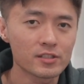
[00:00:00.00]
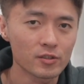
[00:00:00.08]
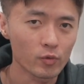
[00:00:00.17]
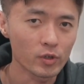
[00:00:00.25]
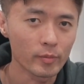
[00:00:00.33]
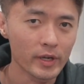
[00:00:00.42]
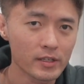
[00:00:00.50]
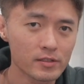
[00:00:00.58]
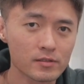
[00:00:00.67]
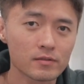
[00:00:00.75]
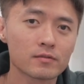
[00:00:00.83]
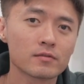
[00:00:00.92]
the
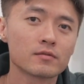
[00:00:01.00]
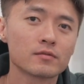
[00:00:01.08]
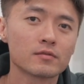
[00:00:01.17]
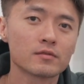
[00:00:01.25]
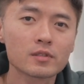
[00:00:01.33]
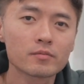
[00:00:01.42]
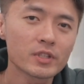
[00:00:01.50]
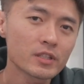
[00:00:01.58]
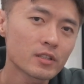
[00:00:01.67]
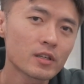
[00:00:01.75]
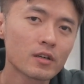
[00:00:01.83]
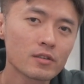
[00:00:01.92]
wheelbase. But
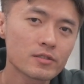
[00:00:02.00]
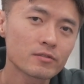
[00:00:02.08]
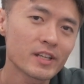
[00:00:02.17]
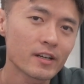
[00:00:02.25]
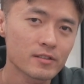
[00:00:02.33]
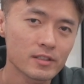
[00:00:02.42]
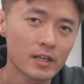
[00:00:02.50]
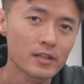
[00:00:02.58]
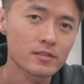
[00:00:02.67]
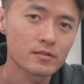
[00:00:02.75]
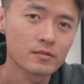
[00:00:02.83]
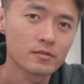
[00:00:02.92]
there are also
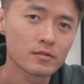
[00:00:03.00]
downsides.